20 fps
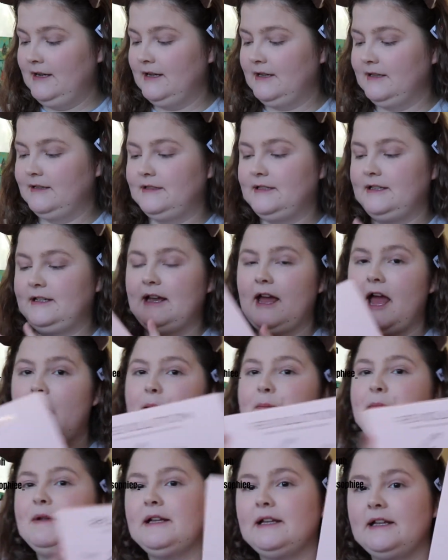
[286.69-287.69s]
It is the
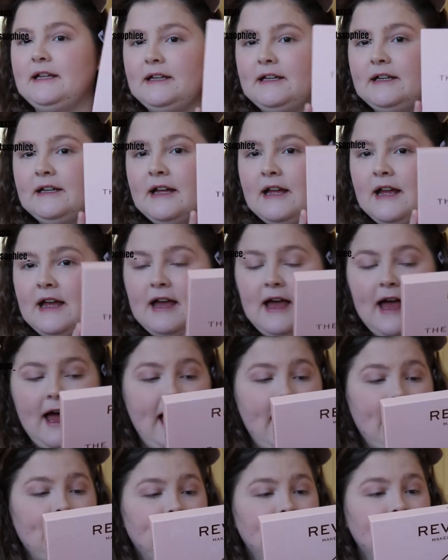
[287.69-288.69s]
Emily
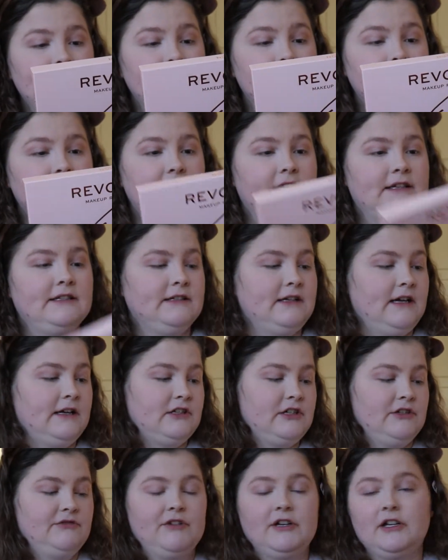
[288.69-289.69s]
Edit. I didn't
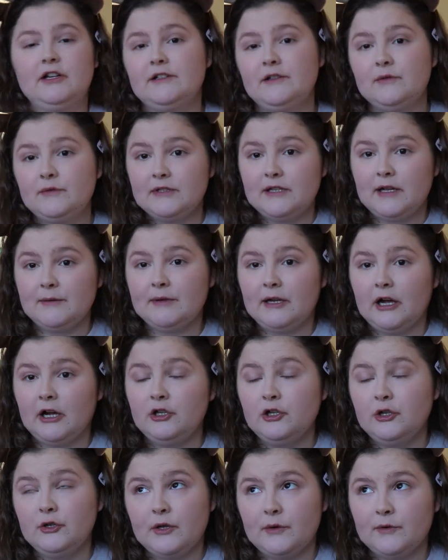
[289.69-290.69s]
actually realise it was the Emily. I
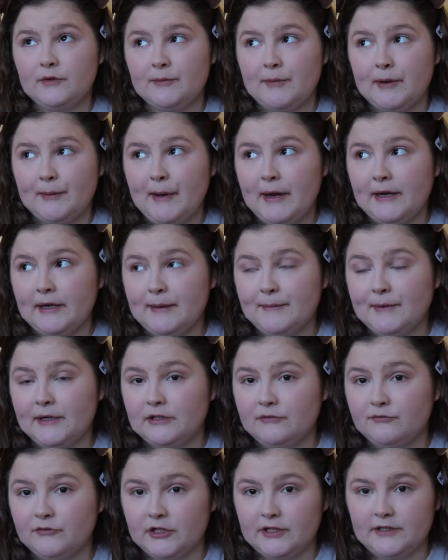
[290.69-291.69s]
knew there was a big palette, but I
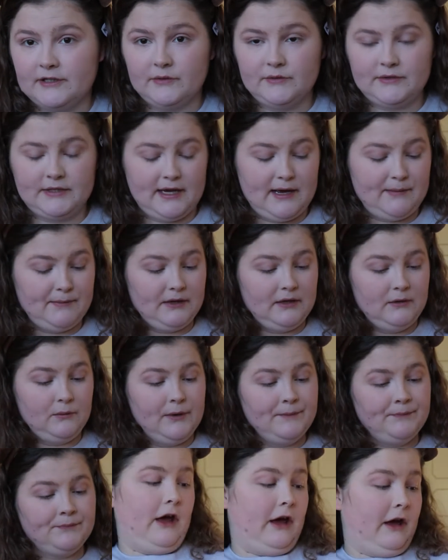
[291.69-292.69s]
didn't realise it was the Emily
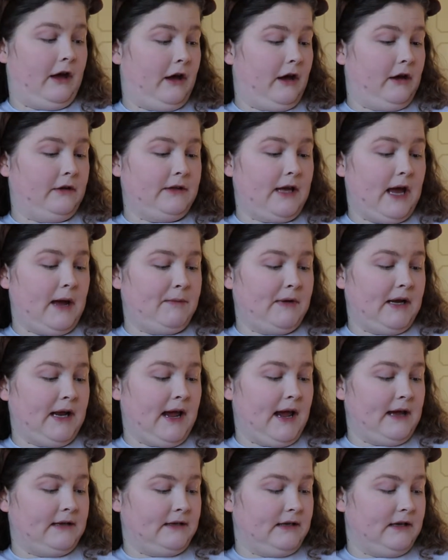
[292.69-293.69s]
one. The Emily
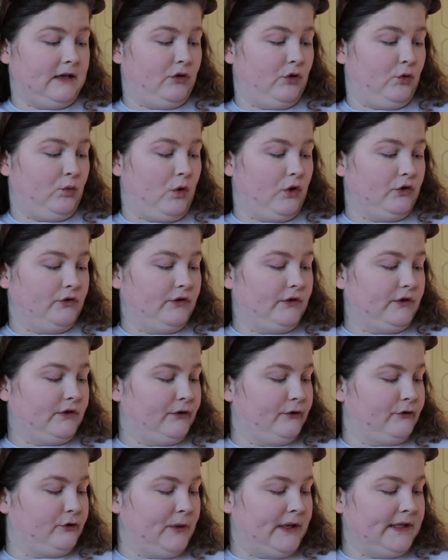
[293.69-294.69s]
Edit The Once
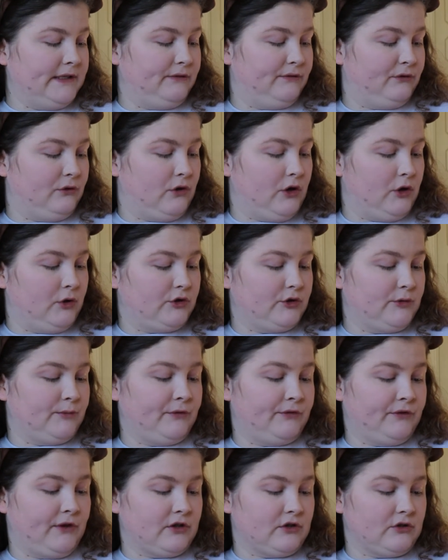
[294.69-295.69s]
24 Ultra
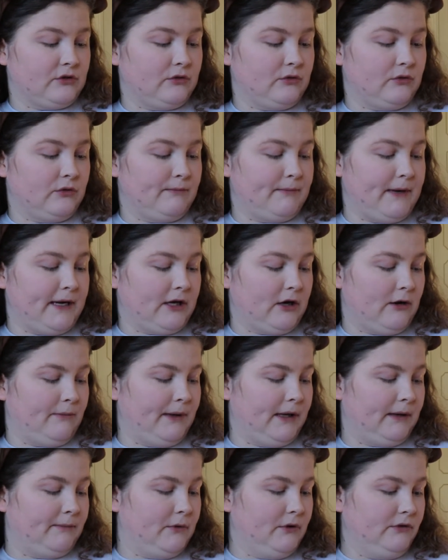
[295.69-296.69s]
Professional Makeup
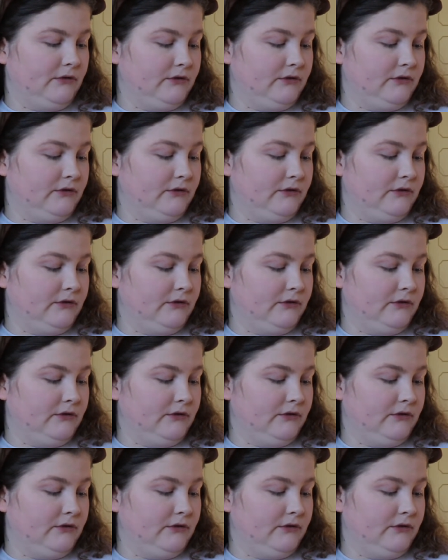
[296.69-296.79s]
Pigment.